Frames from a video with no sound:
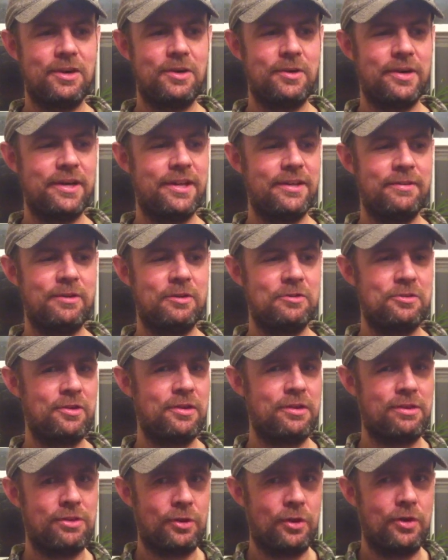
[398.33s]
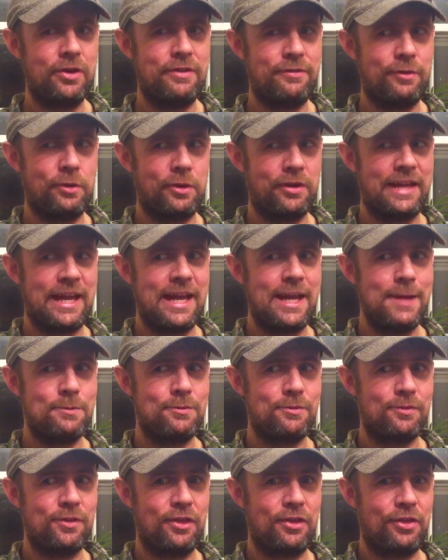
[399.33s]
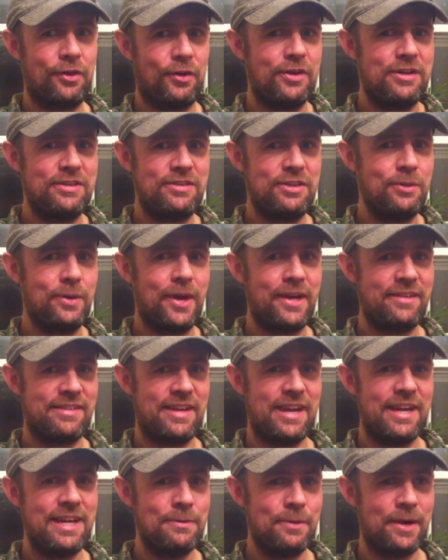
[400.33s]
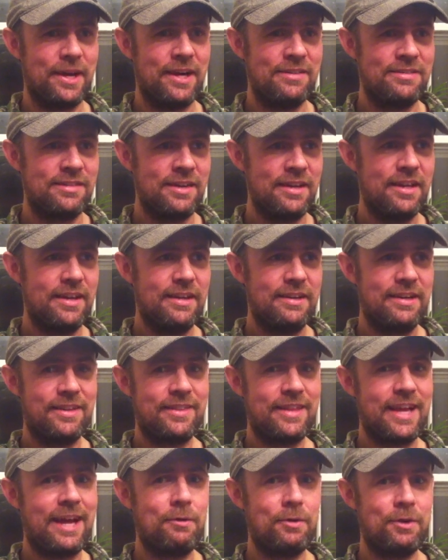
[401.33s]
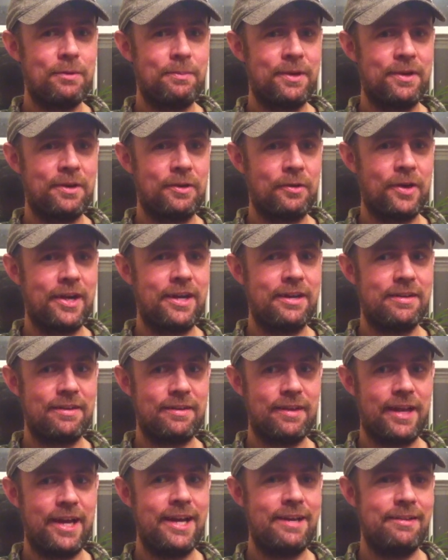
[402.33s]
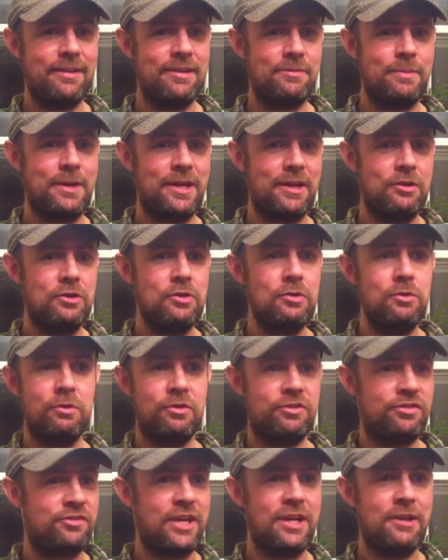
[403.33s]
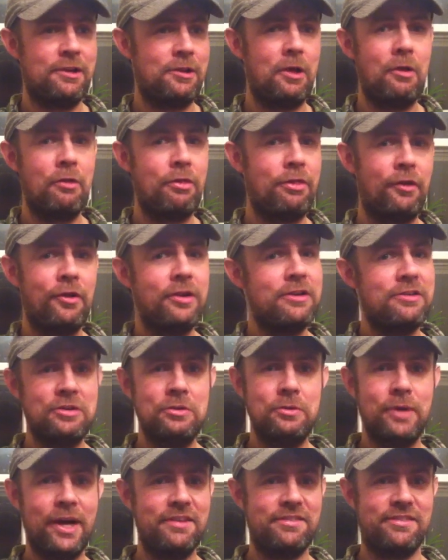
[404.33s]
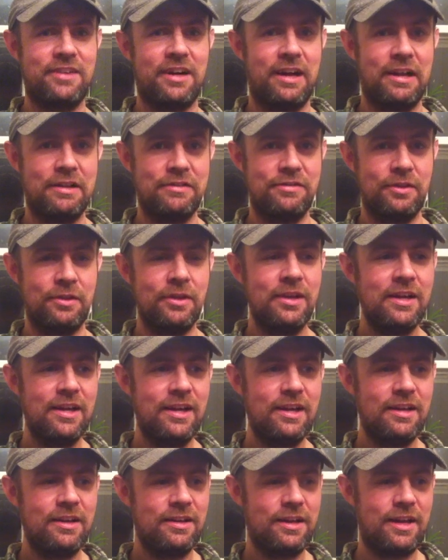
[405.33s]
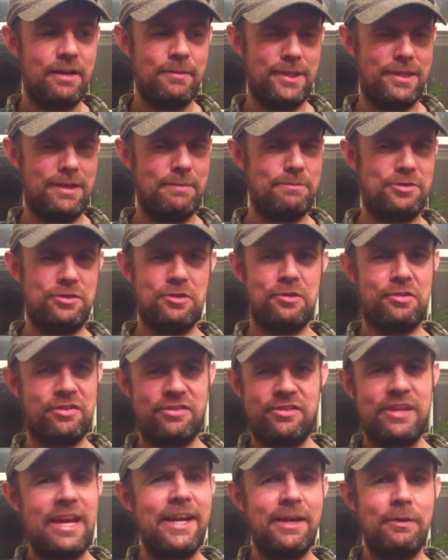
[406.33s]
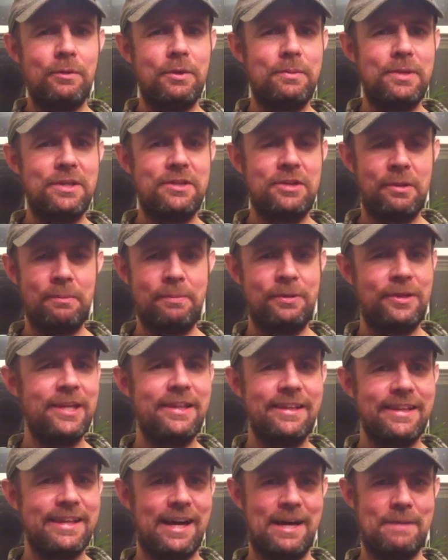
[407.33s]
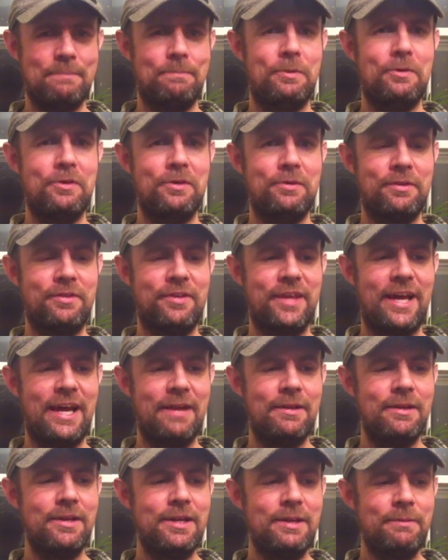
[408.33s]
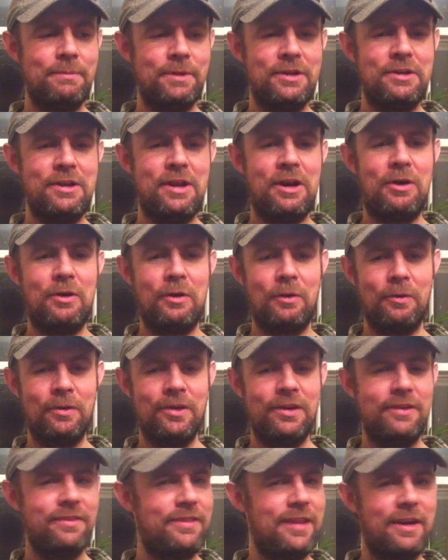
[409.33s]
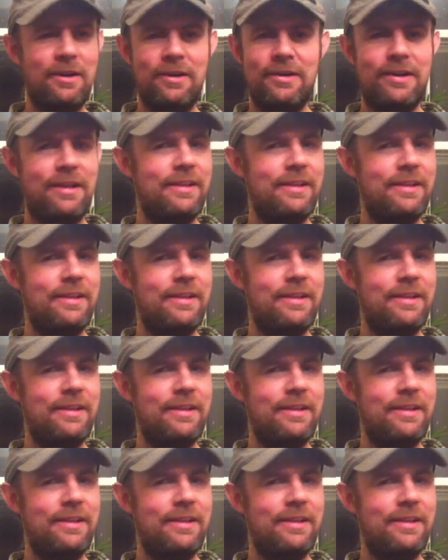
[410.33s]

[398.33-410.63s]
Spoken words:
You know, and there's only 34 games for the 32X anyways. Now that would have been a great, hey, let's make a new standalone 32X console. I mean, I'm sure Sega would be completely on board with that. But no,